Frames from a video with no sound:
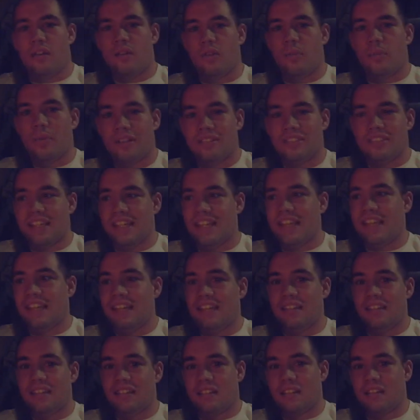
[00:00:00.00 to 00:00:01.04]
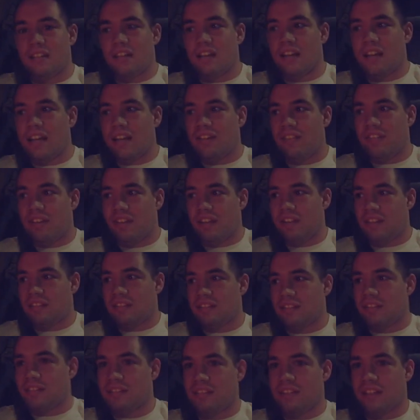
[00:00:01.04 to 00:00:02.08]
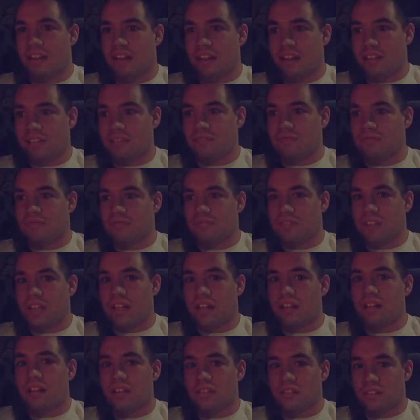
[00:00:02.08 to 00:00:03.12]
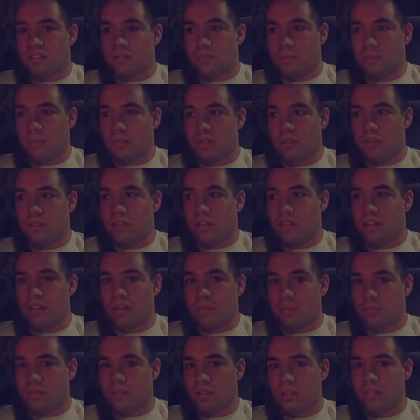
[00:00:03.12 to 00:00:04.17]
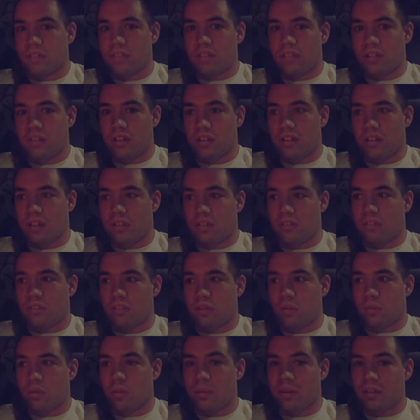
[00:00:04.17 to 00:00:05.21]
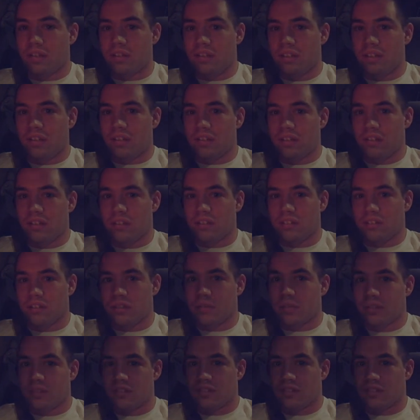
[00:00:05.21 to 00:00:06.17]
We're about to eat. I haven't eaten since like 9 o'clock this morning and I'm starving to death. So we're about to eat and it's going to be